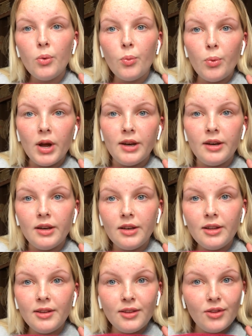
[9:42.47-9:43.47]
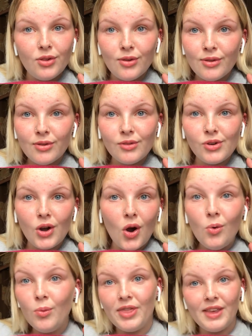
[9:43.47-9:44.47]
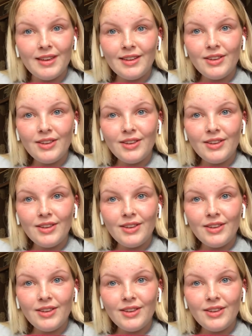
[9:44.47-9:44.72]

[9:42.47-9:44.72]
when you just go with it.